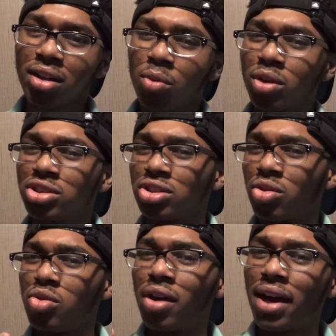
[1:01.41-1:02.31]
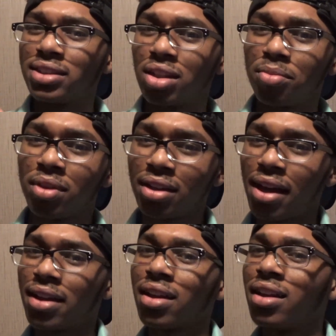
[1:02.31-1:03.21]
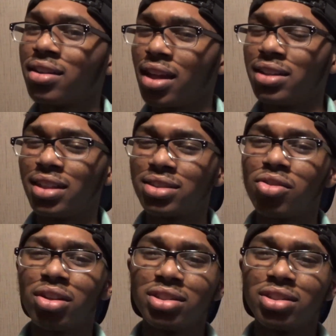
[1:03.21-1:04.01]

I want to show you guys something that is going